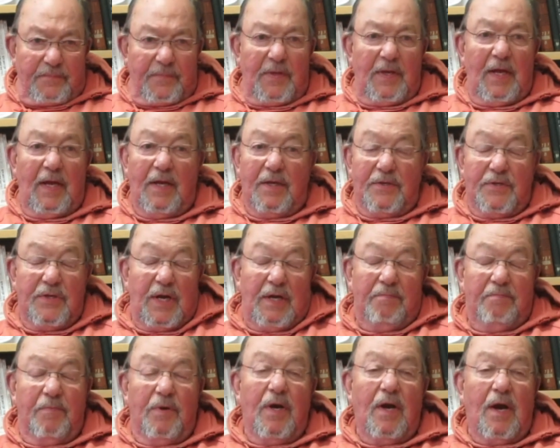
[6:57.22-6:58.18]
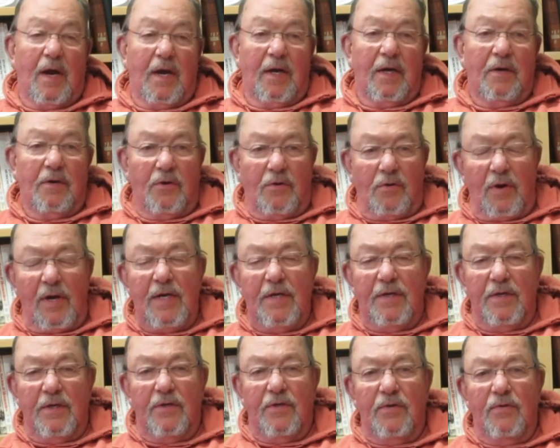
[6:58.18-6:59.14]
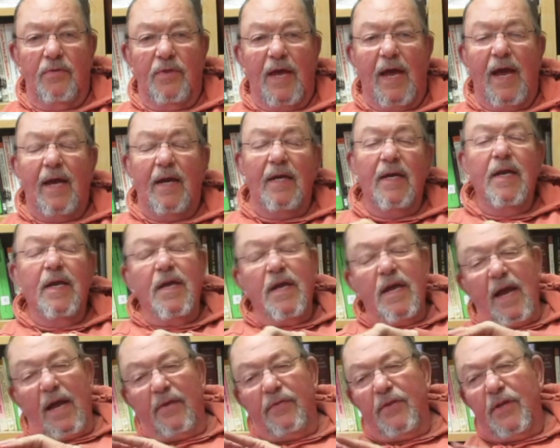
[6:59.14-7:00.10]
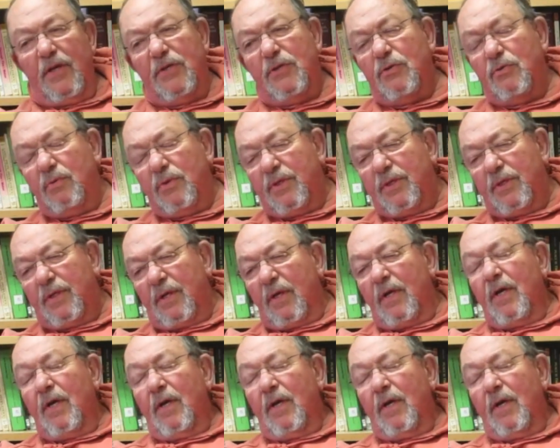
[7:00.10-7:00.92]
yes, I agreed to do that. And it's